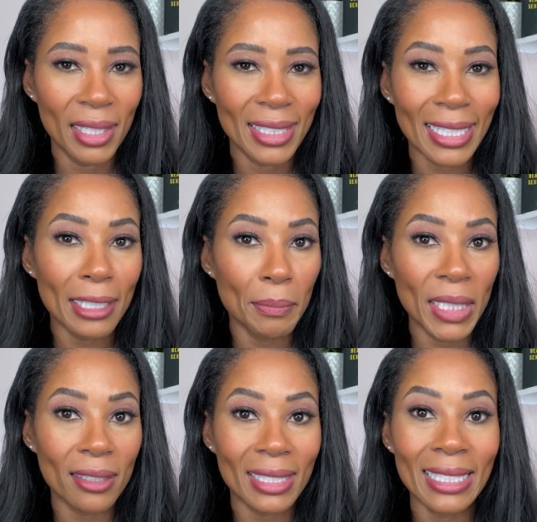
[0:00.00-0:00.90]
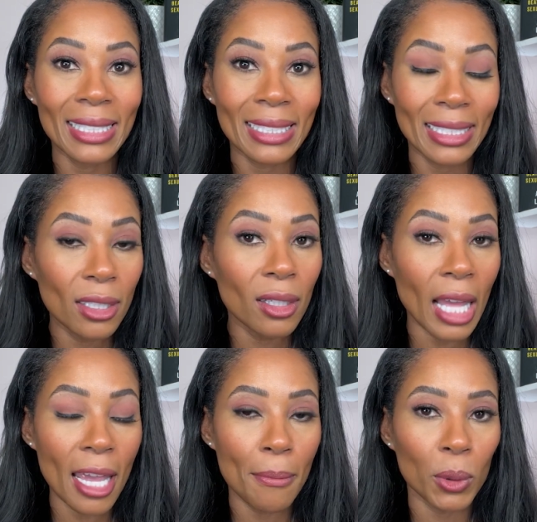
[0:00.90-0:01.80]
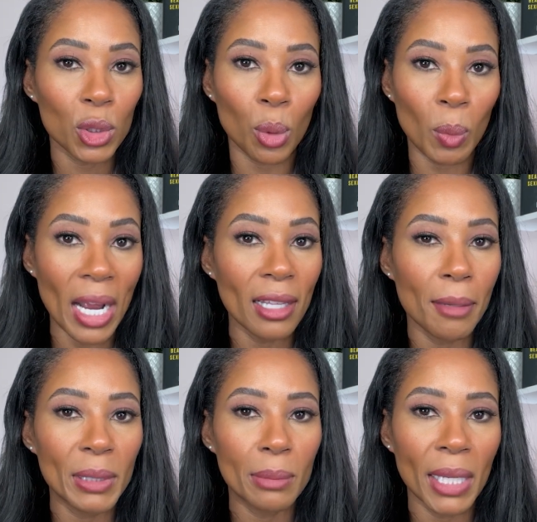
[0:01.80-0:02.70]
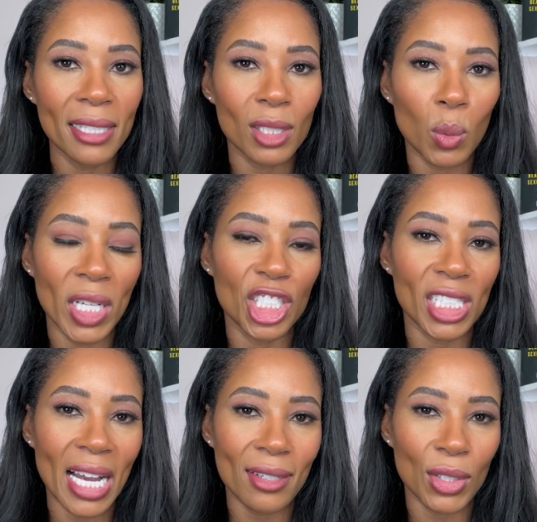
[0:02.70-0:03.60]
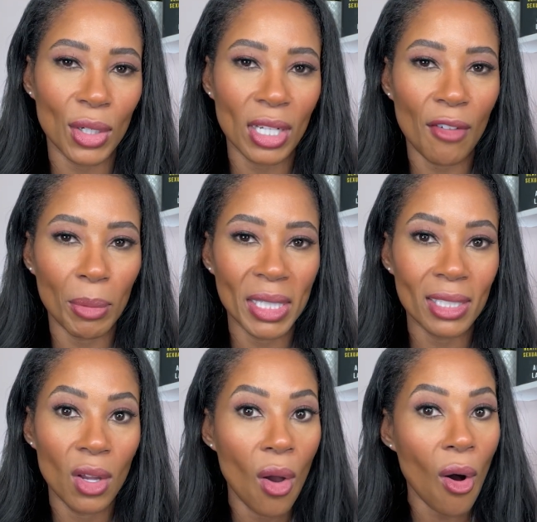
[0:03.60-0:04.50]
Yet it appears he's still able to rile up his base to wage attacks on our government,